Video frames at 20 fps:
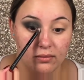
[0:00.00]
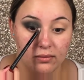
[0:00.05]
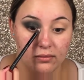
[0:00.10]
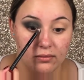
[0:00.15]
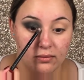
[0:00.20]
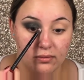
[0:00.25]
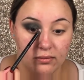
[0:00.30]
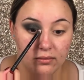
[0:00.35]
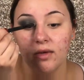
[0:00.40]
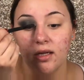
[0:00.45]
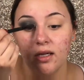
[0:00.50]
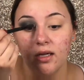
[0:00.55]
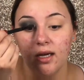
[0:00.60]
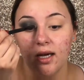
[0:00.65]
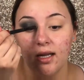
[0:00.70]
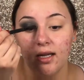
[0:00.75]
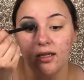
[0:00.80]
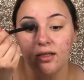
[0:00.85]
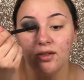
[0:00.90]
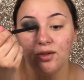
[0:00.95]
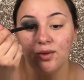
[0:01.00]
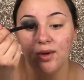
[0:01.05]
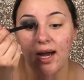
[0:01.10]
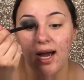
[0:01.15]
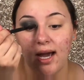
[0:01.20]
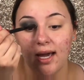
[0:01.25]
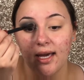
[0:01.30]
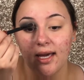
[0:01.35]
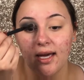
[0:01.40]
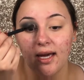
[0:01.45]
I'm going to kind of
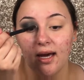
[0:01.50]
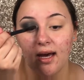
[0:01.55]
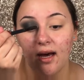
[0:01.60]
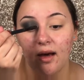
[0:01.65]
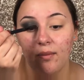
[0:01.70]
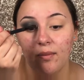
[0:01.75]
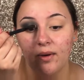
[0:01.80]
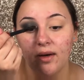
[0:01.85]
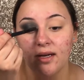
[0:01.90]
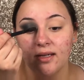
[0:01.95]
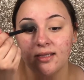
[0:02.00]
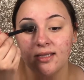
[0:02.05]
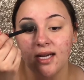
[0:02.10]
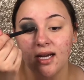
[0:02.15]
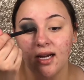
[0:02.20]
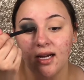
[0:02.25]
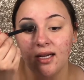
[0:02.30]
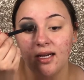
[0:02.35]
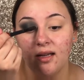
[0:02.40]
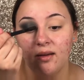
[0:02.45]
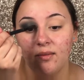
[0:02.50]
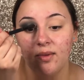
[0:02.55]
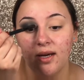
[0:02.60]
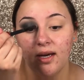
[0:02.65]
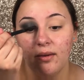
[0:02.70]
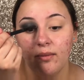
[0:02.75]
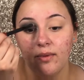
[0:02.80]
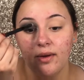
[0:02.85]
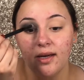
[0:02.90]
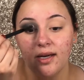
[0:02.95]
drag it up a tiny
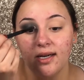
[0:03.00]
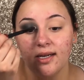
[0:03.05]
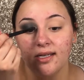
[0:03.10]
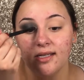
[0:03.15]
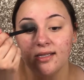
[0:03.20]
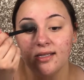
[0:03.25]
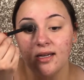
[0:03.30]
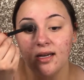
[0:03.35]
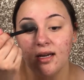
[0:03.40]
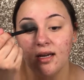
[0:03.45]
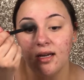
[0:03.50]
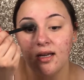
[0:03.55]
bit because